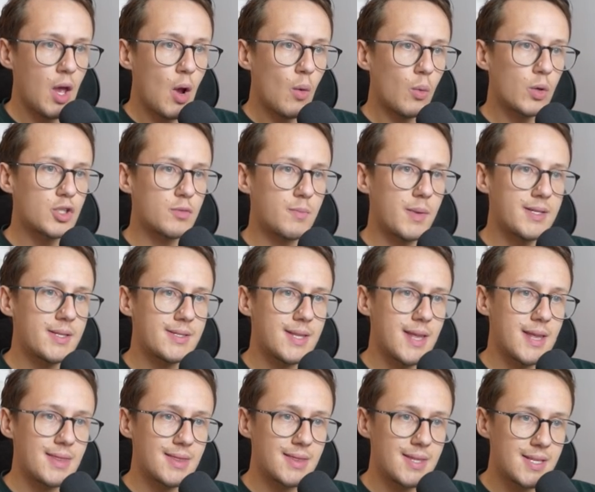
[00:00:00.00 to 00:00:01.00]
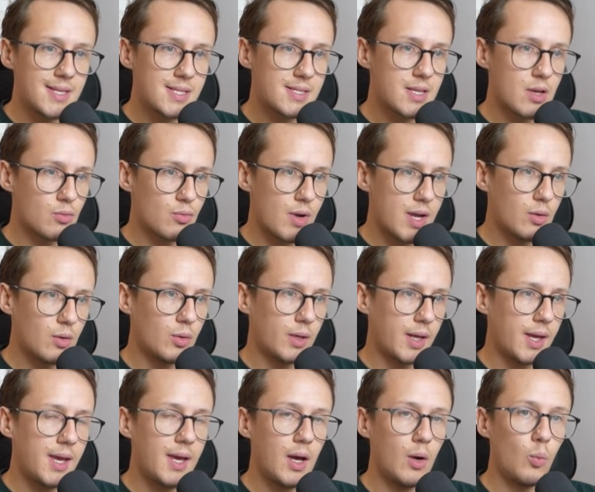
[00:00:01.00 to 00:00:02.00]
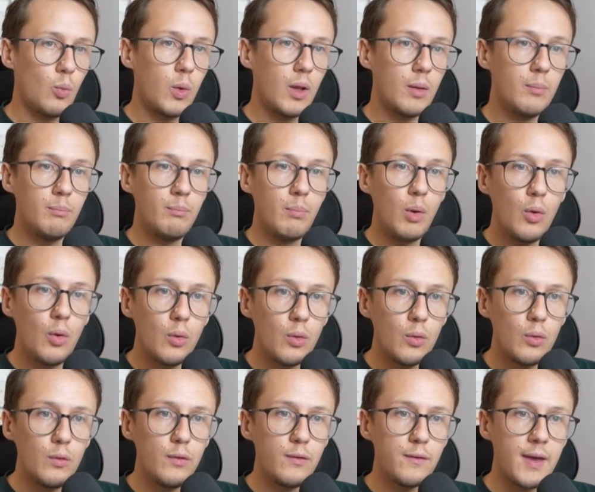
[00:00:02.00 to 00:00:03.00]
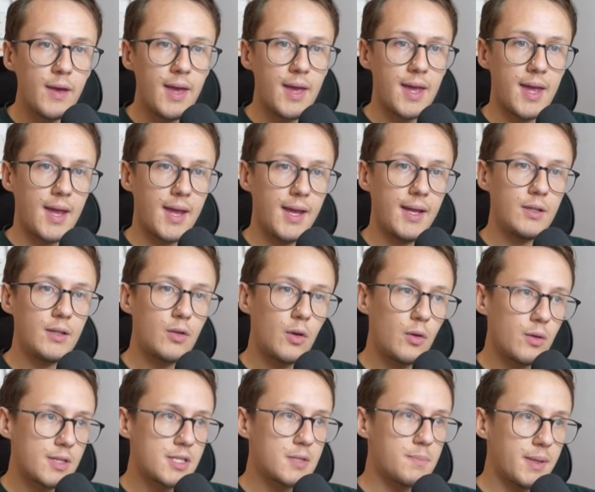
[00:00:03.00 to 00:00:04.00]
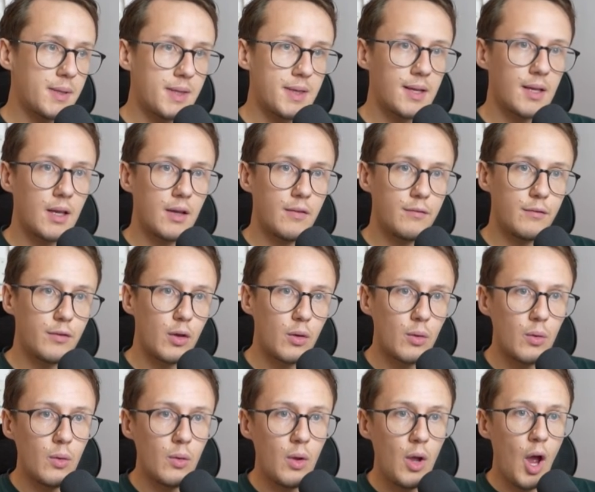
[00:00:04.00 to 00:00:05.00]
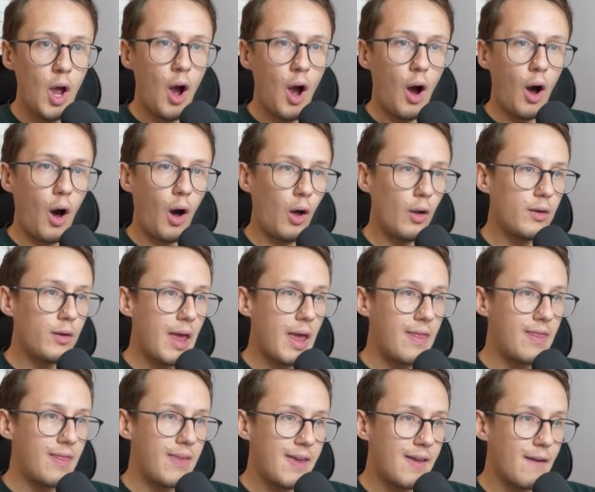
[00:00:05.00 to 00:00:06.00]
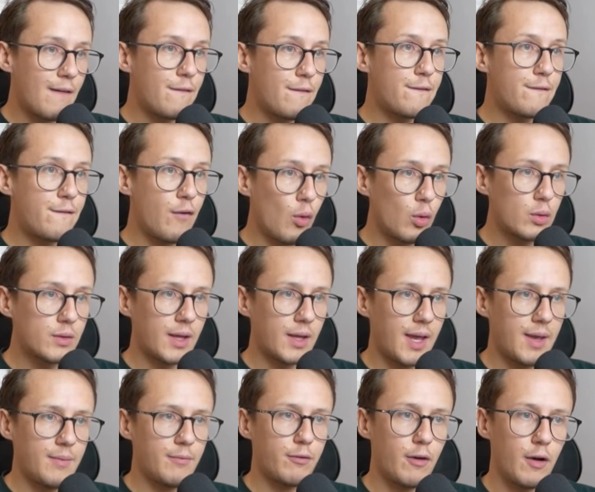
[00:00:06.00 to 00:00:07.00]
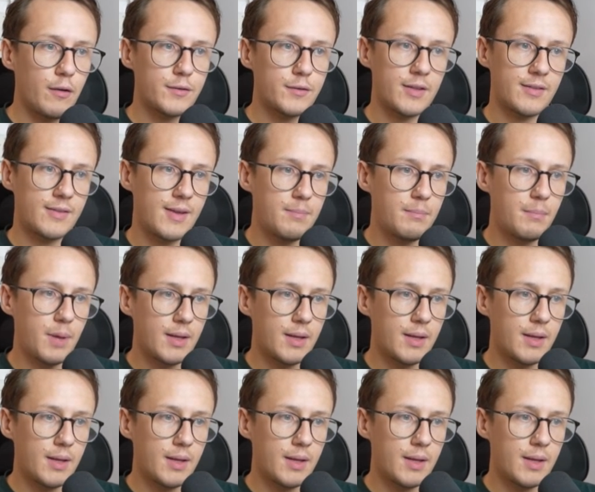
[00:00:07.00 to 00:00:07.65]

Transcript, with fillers: which means that this record here will move into this particular view on the 14th of December.